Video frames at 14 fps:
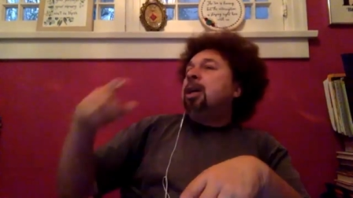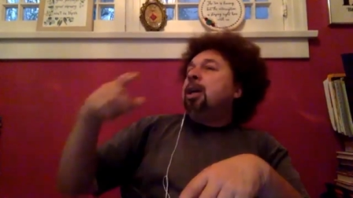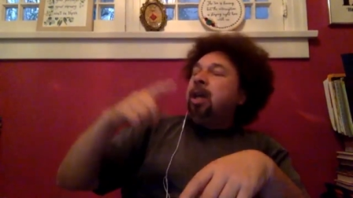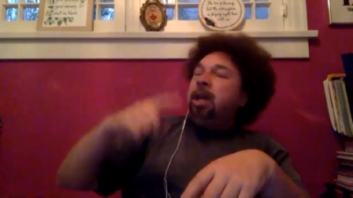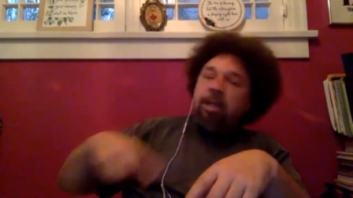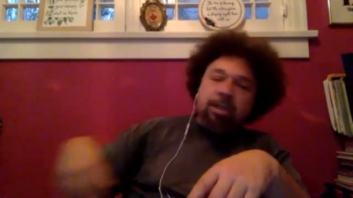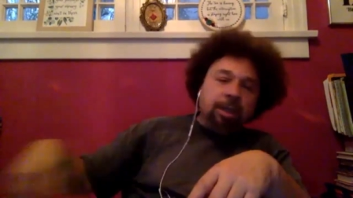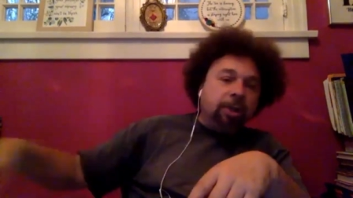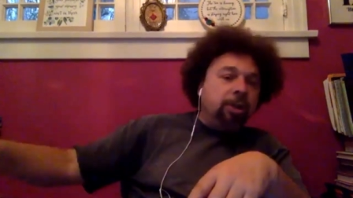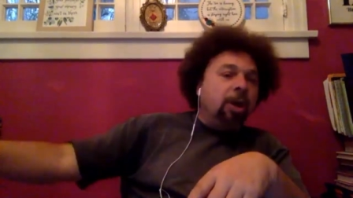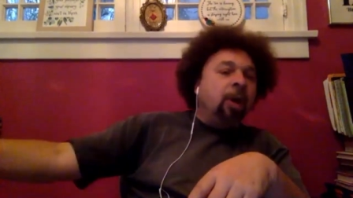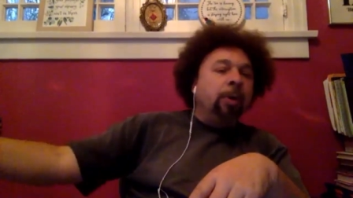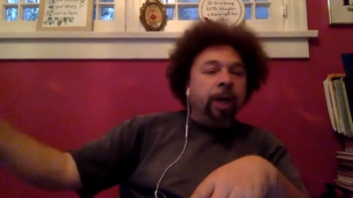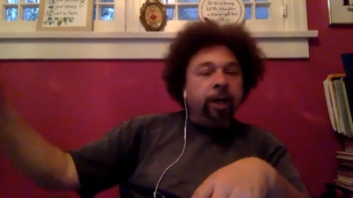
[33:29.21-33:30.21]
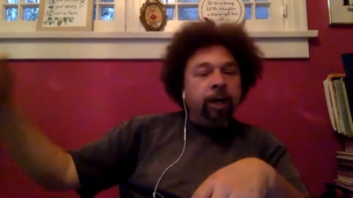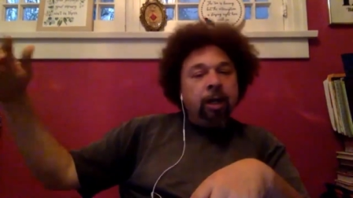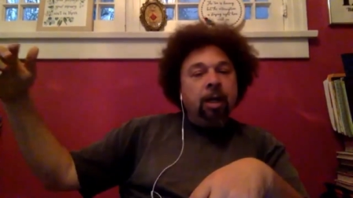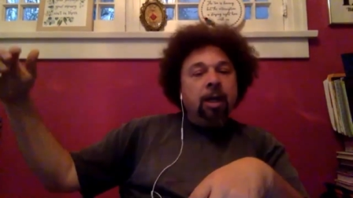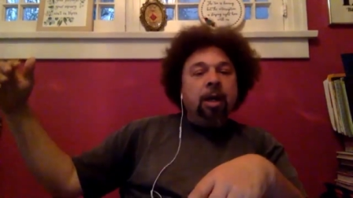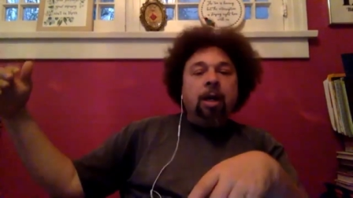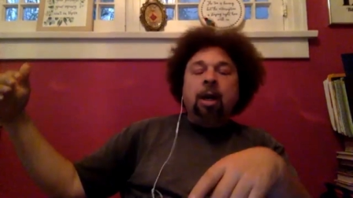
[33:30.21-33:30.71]
hits a donut,
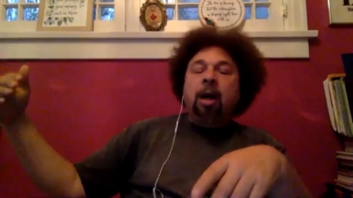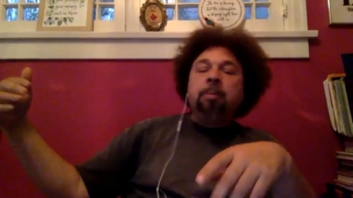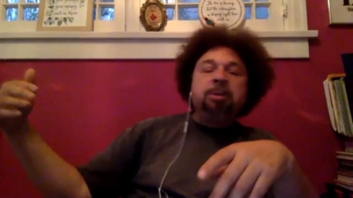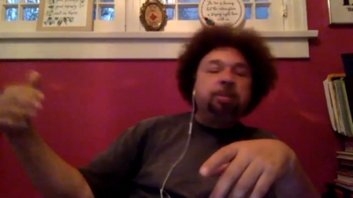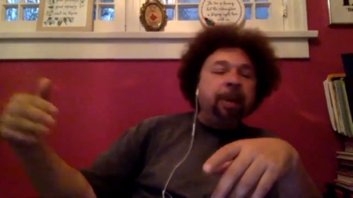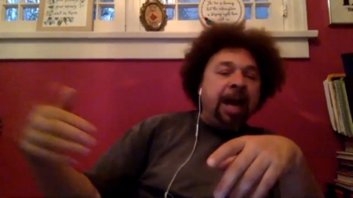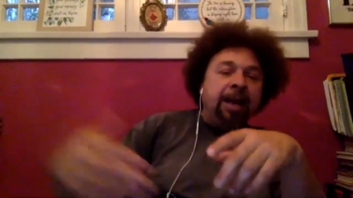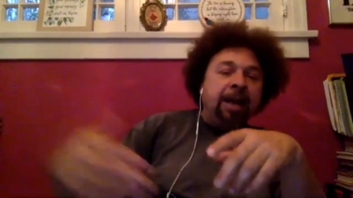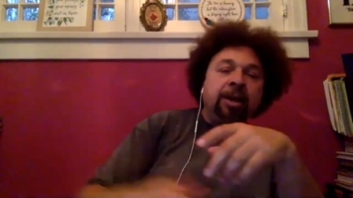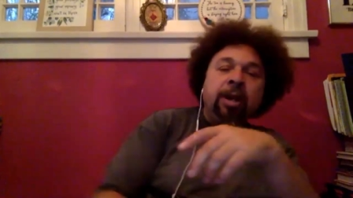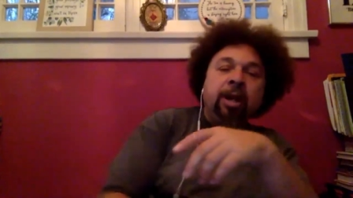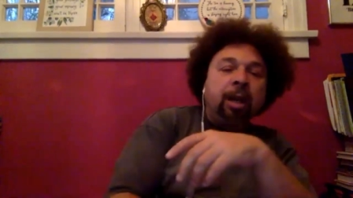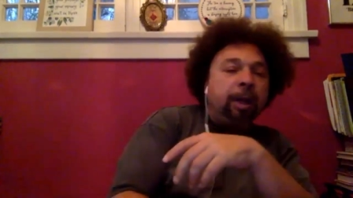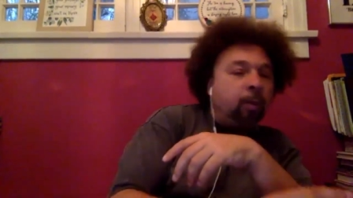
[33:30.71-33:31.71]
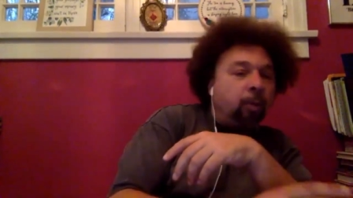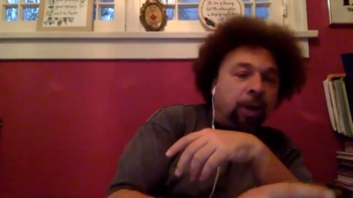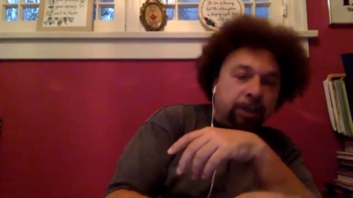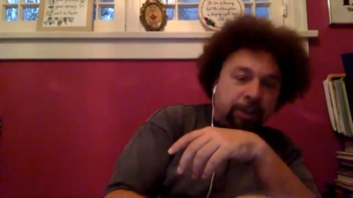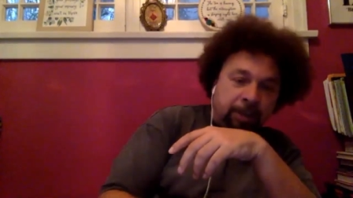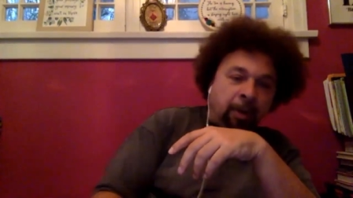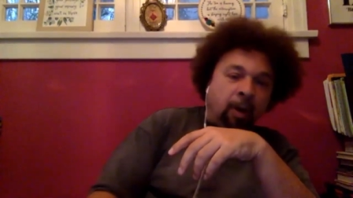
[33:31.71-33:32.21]
comes back, nearly
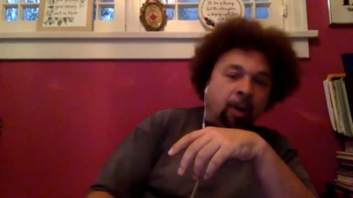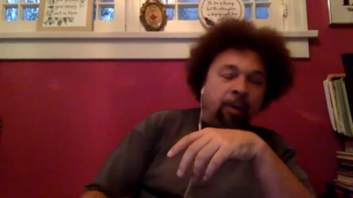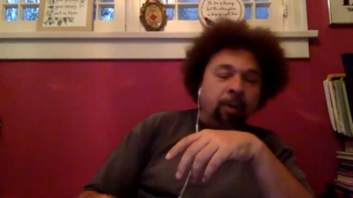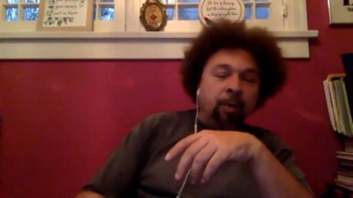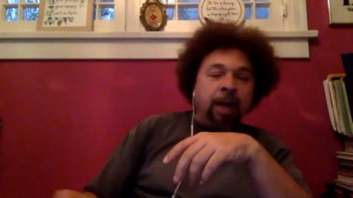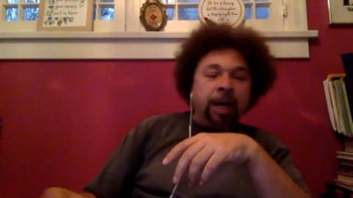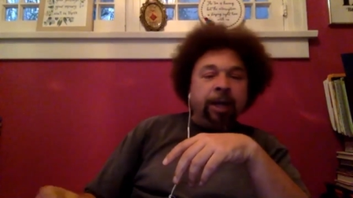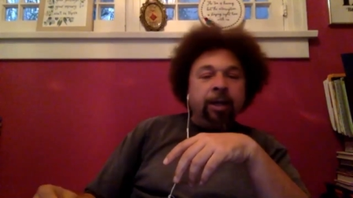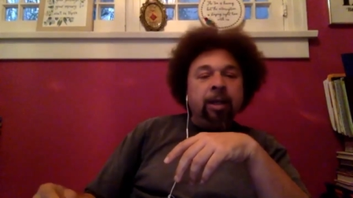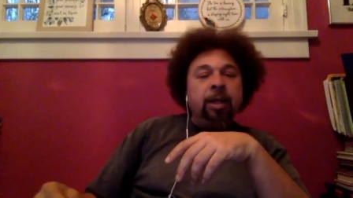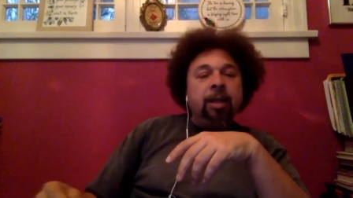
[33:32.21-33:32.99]
runs them over, right?